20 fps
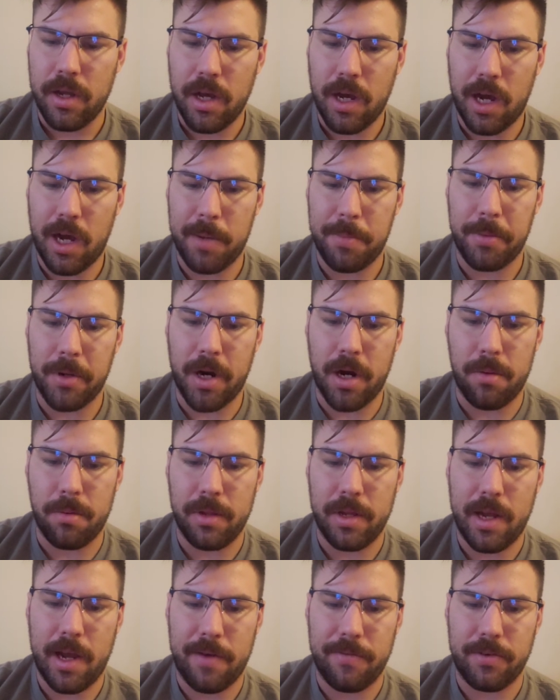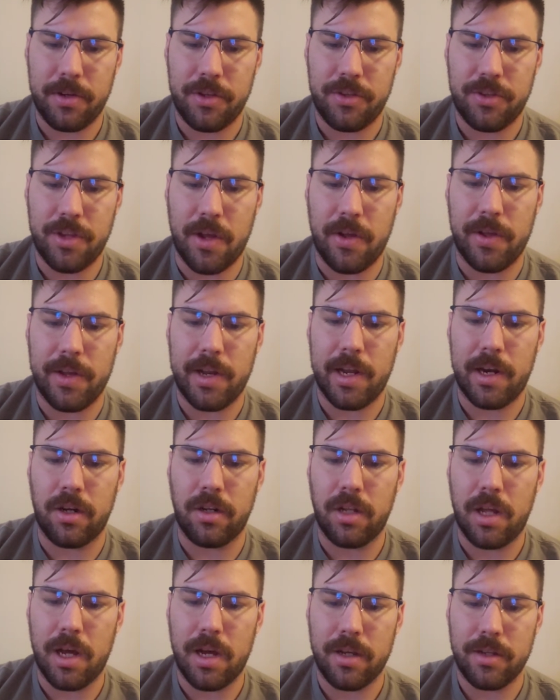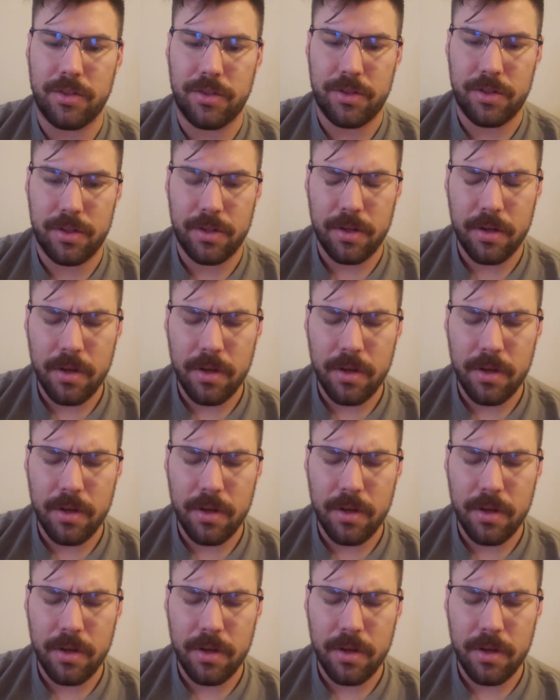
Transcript: I'd probably have to sell it at a loss.